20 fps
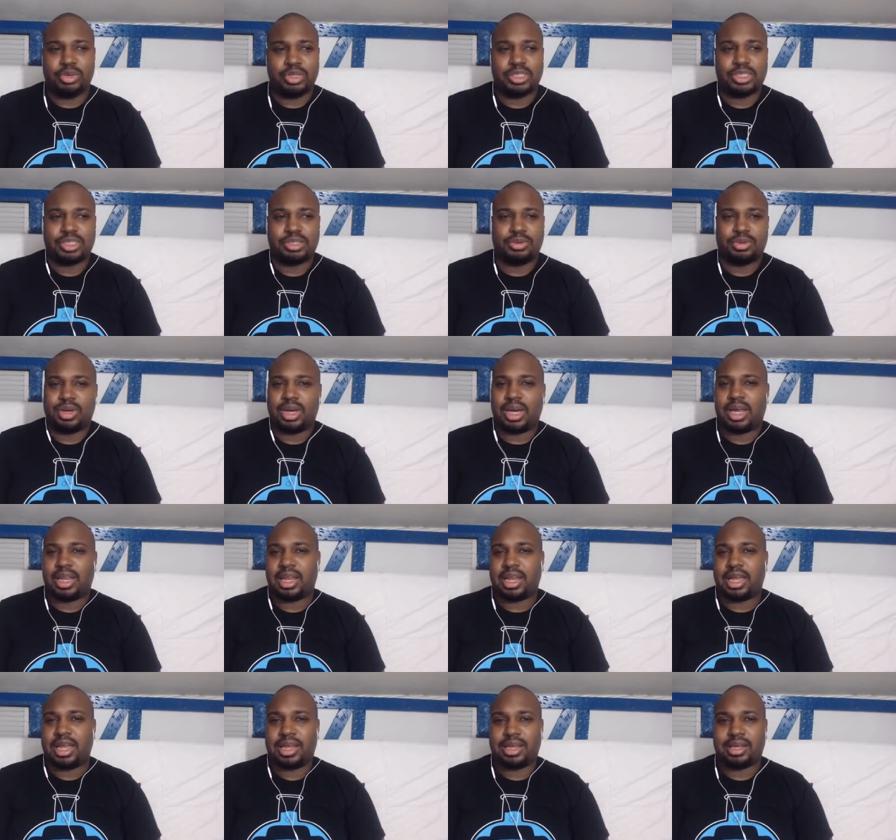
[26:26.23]
We still
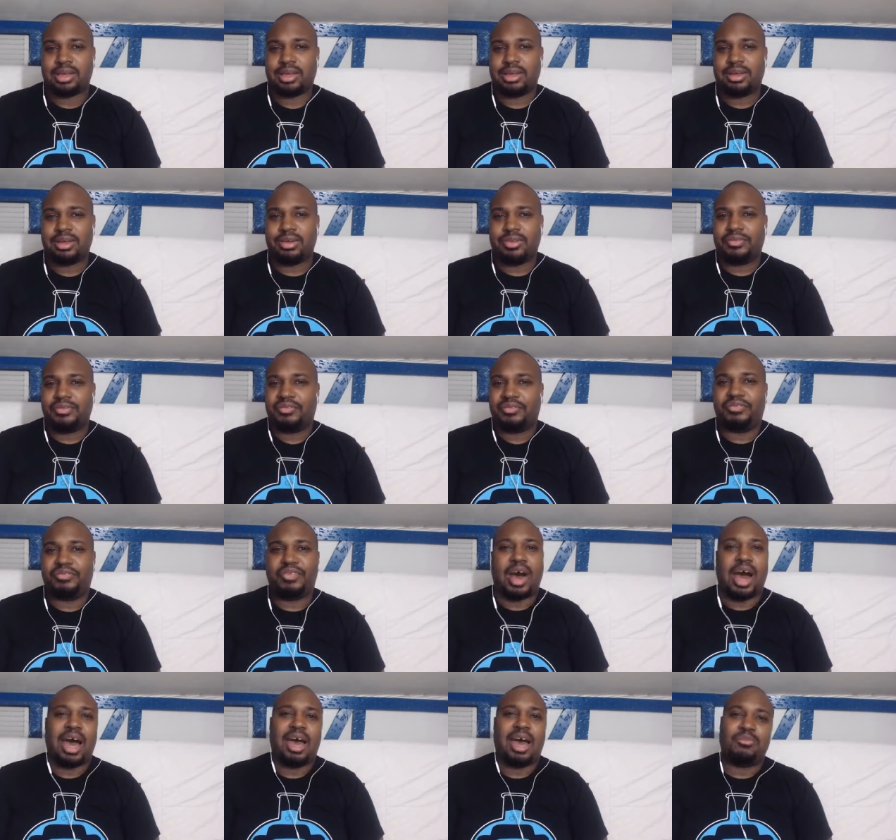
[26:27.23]
got like
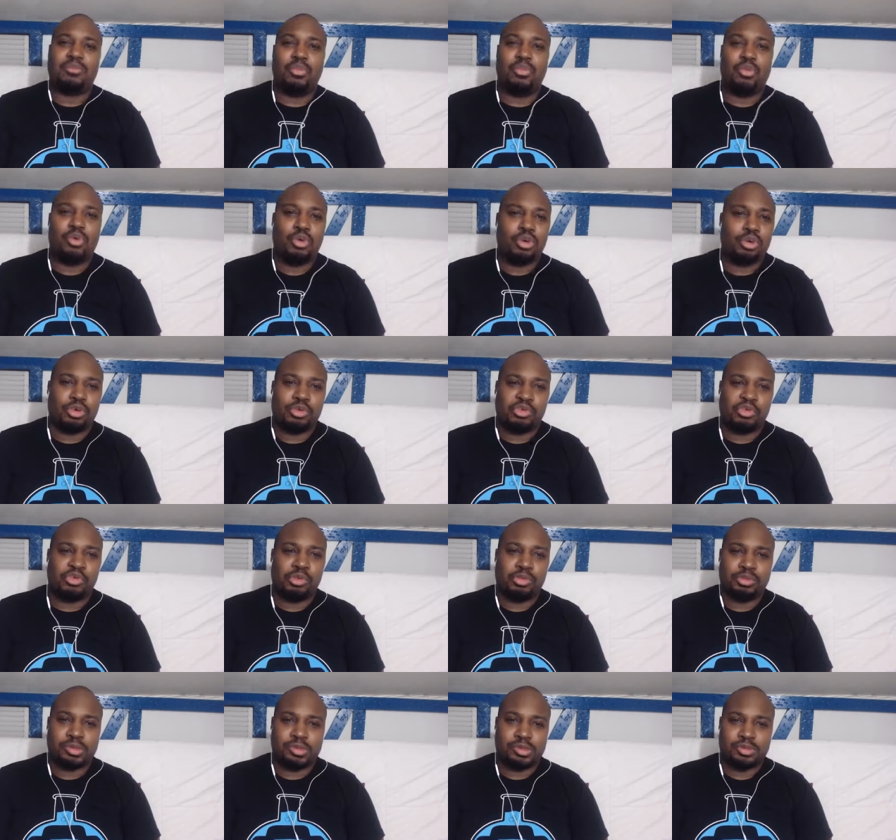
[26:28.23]
five more
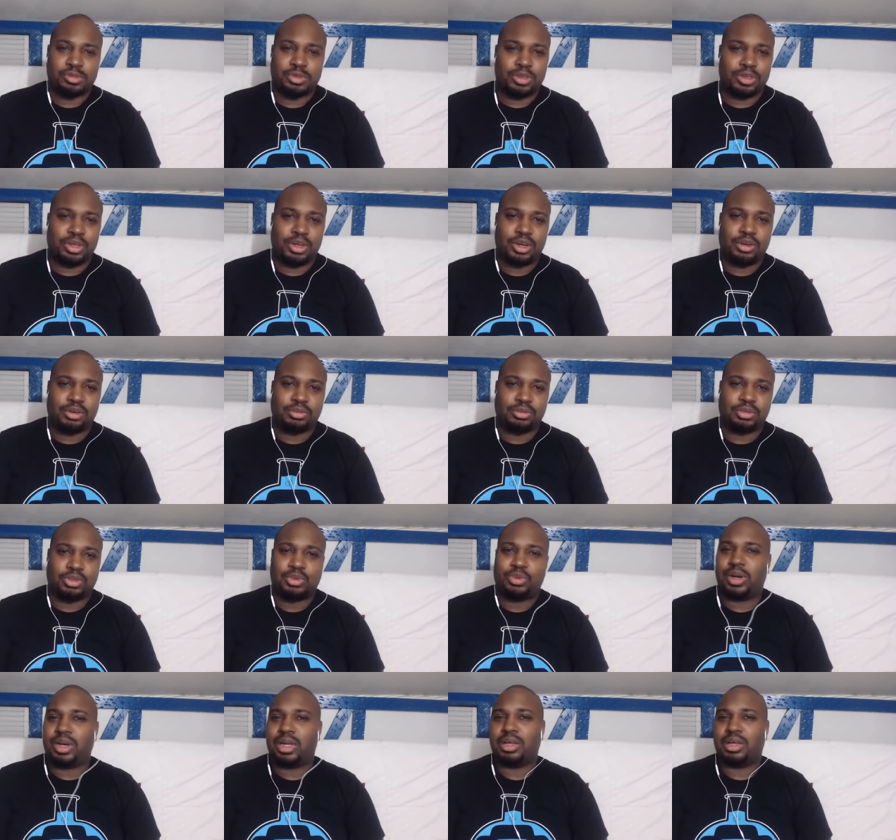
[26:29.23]
groups with, you know,
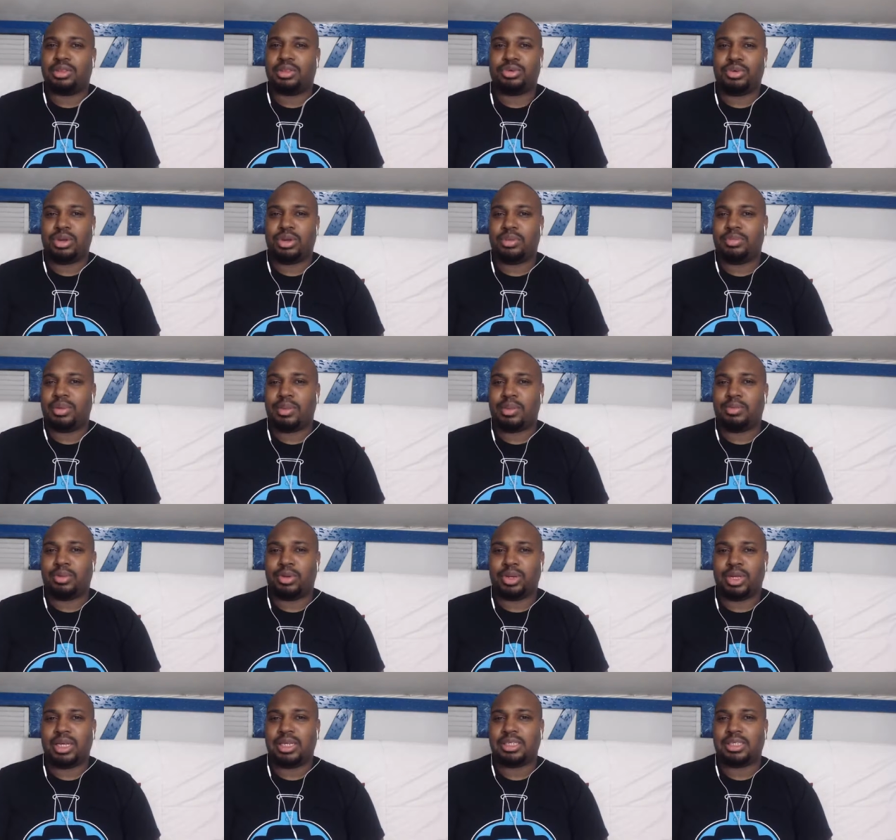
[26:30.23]
20 or 30
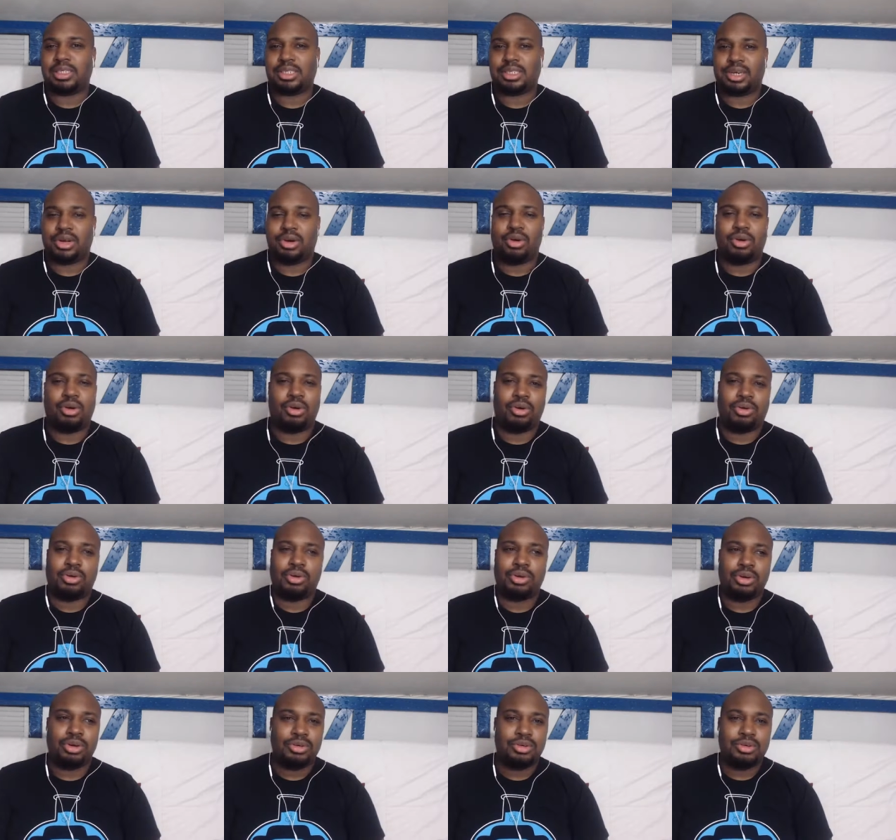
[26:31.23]
people each and
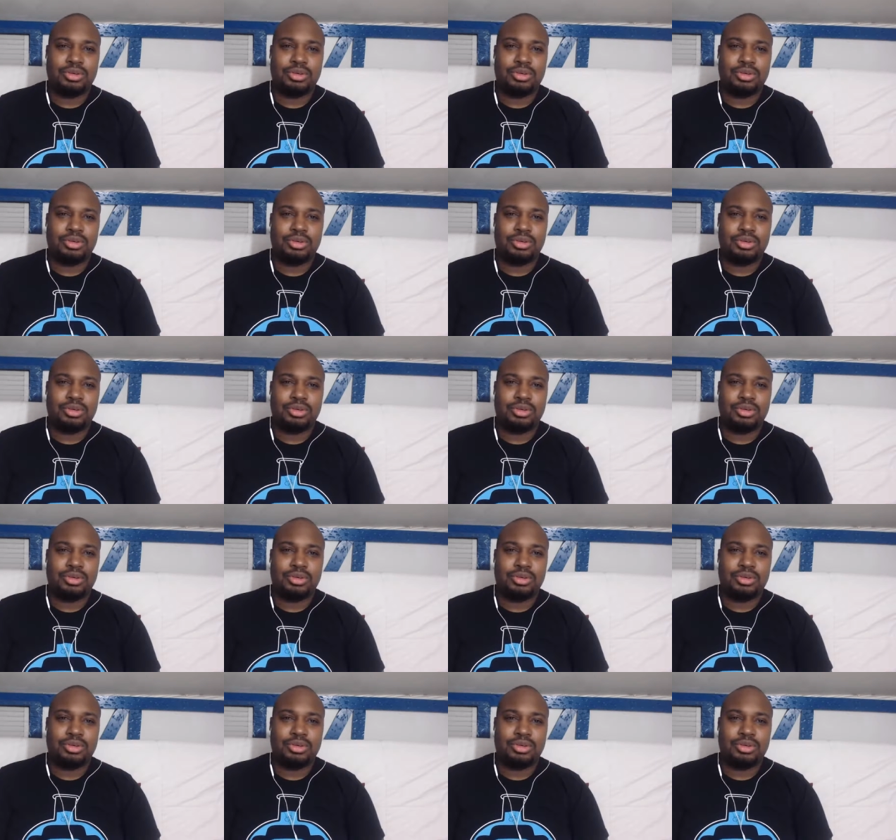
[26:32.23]
all,